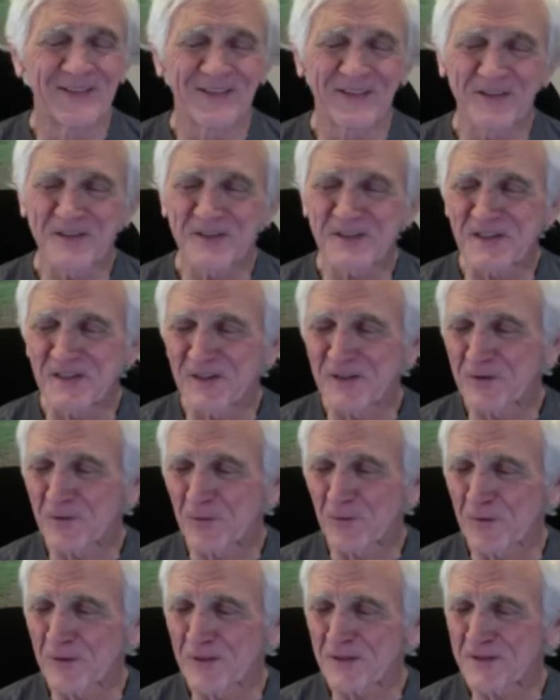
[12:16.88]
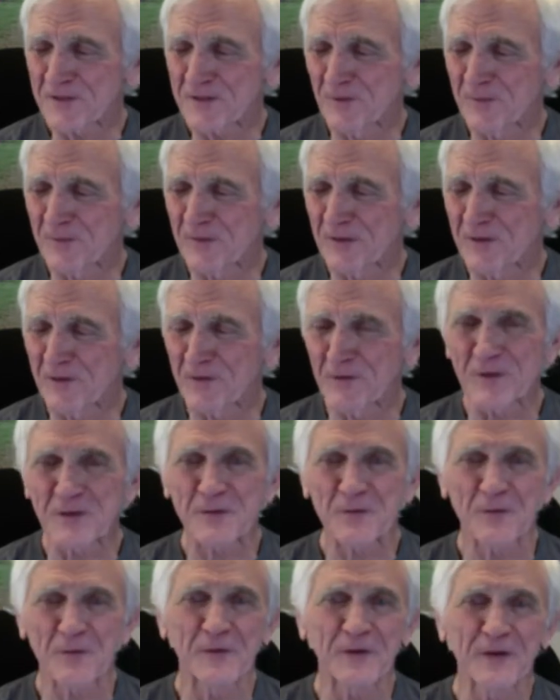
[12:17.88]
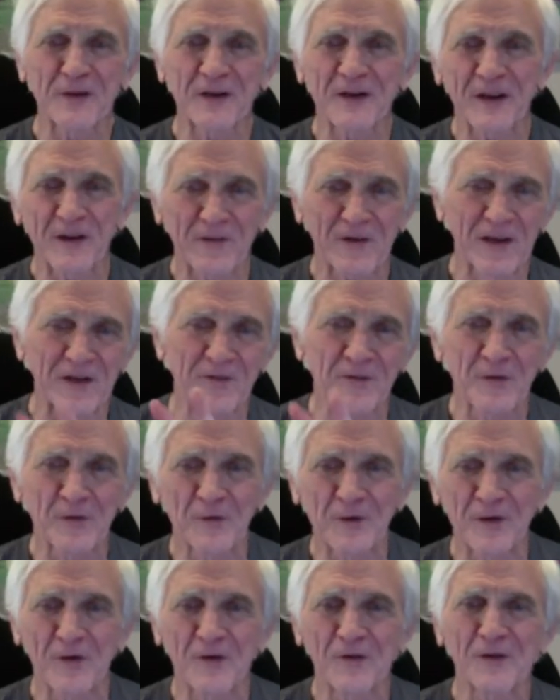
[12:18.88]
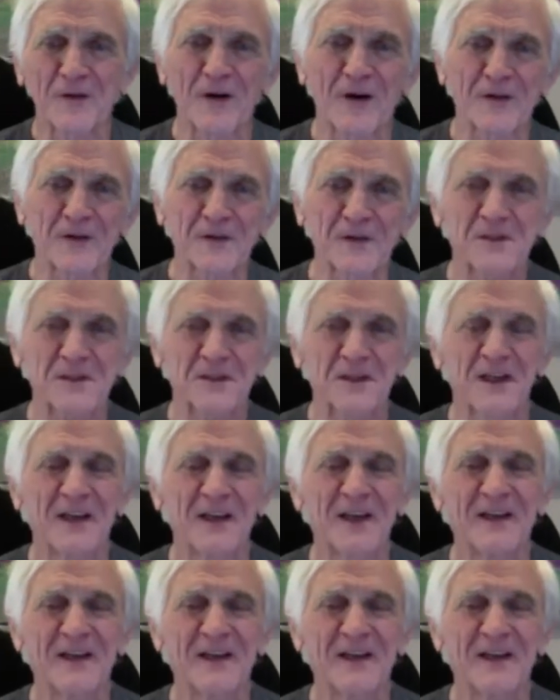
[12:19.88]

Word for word: Tootsie the tortoise, when my girls were young, I've got two adult daughters.